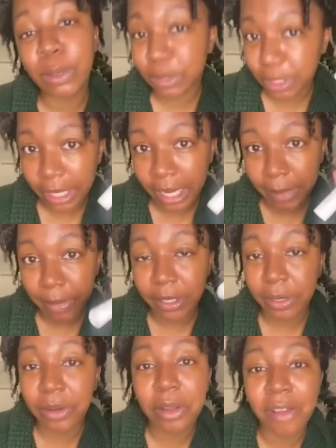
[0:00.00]
It's made with
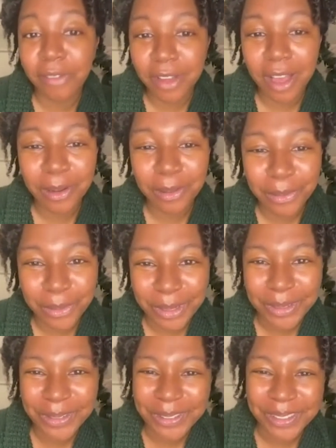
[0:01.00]
shea butter,
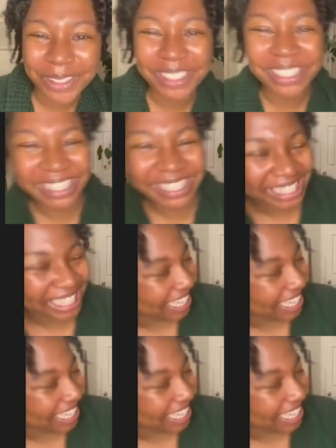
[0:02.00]
avocado oil.